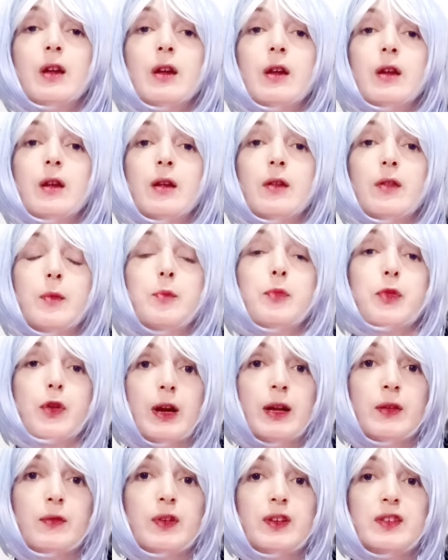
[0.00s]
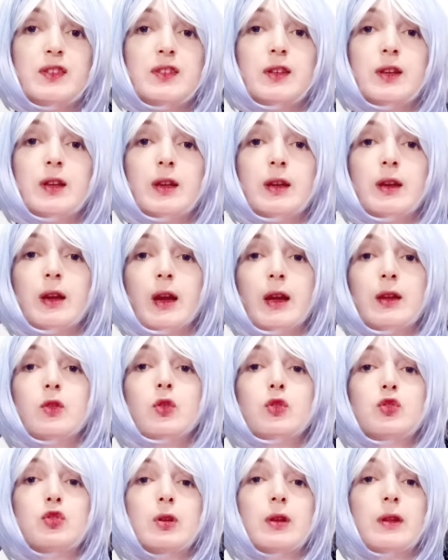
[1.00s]
the privacy and
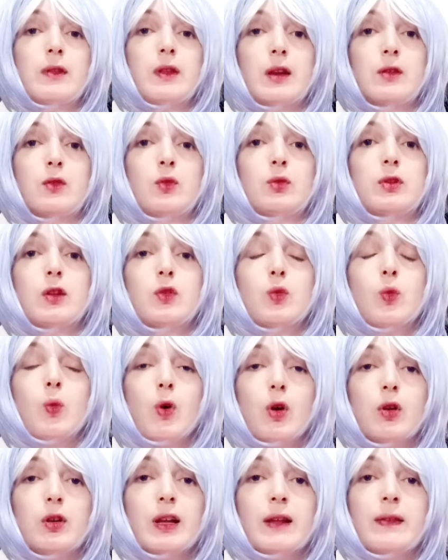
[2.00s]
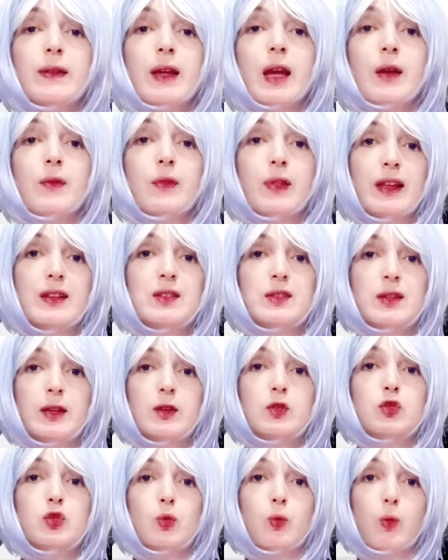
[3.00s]
usually they're not at work and they have less things
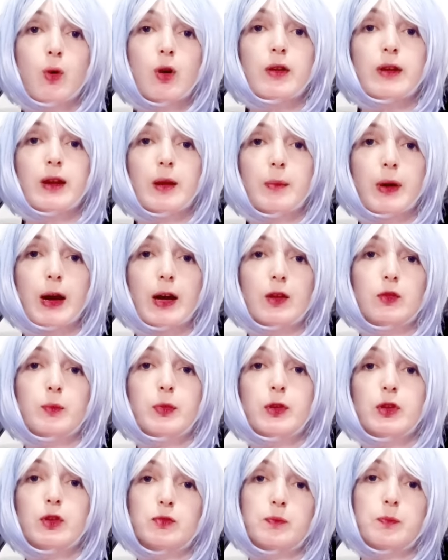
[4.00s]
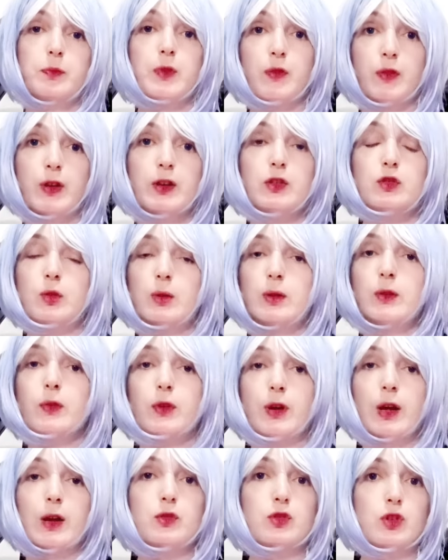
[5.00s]
to worry about because the first 24
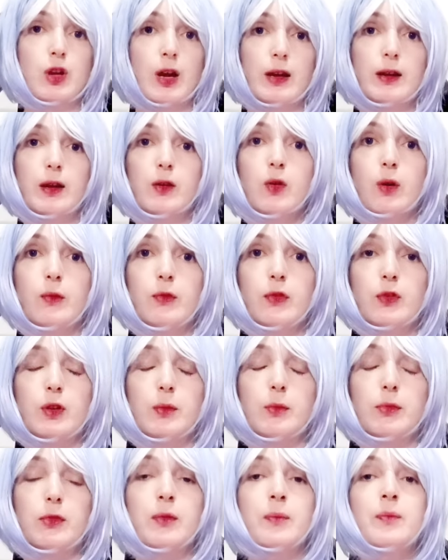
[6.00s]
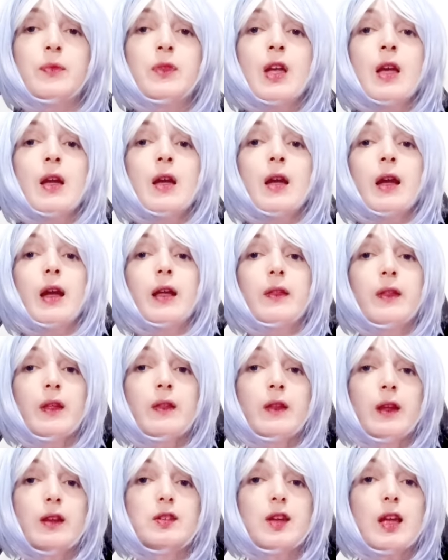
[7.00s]
hours are uncomfortable. And then
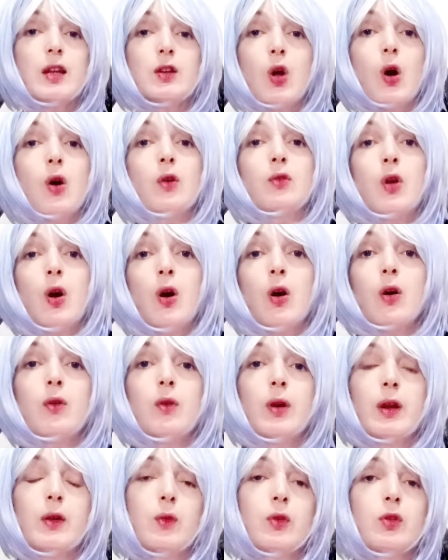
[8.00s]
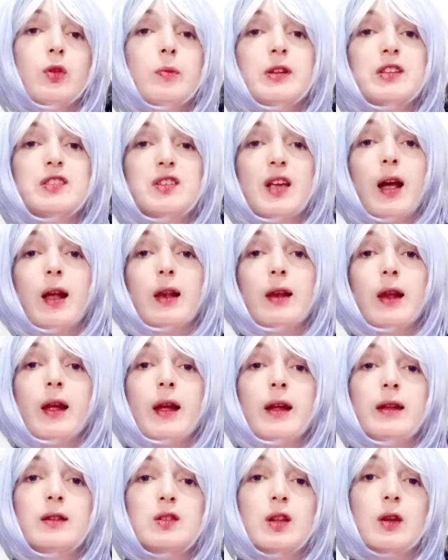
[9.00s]
they say, no, I want to be
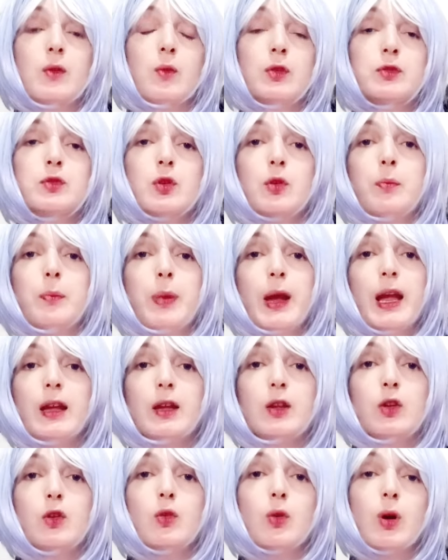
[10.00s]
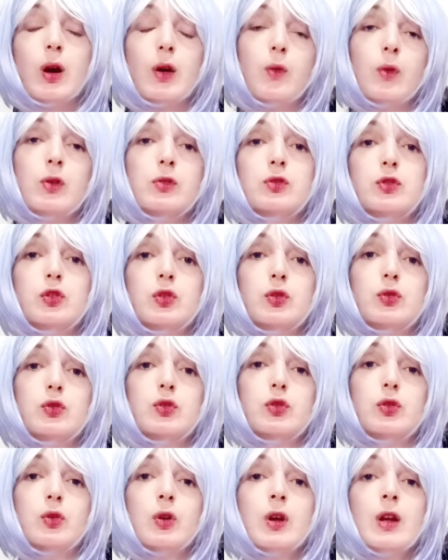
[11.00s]
challenged. I want to obey you. I want you
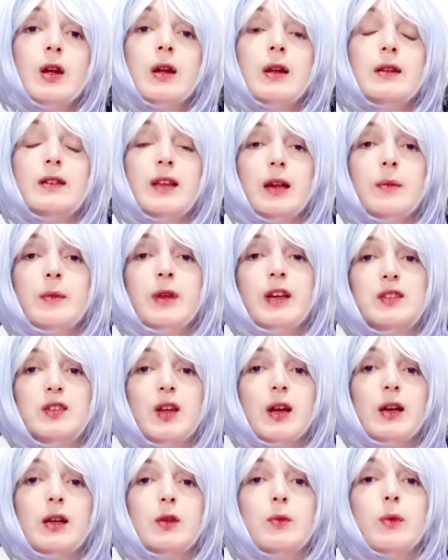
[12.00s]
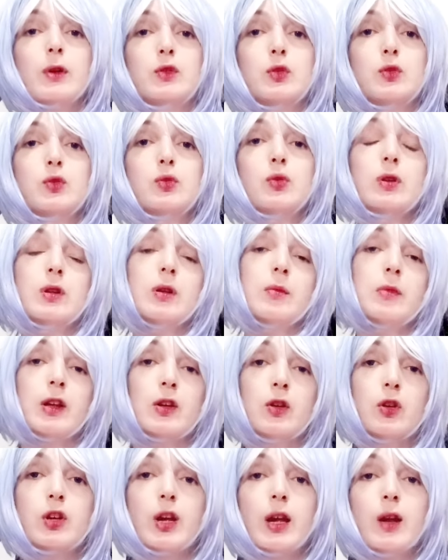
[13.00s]
to tell me exactly what to do. And I'm like,
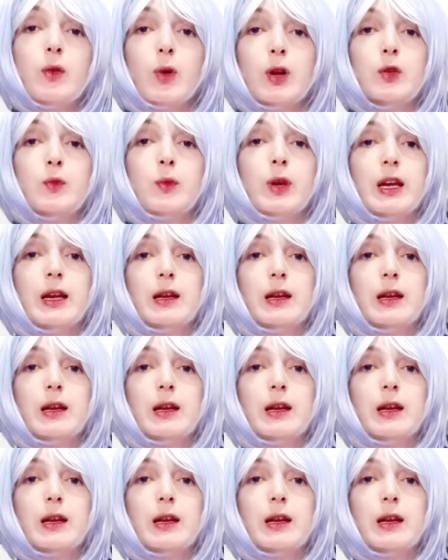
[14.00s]
okay, 1 week.